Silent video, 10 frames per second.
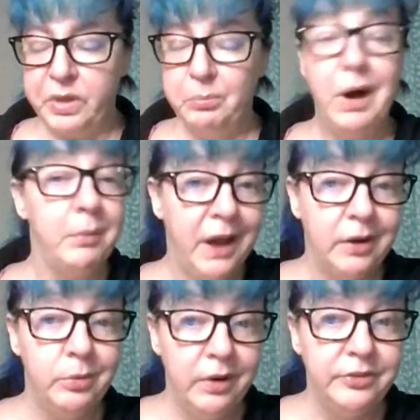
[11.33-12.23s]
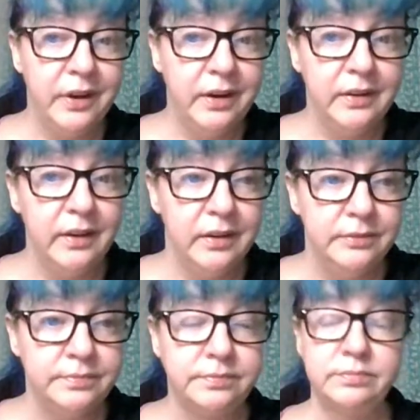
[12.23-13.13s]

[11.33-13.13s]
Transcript: Mom had a rough day today.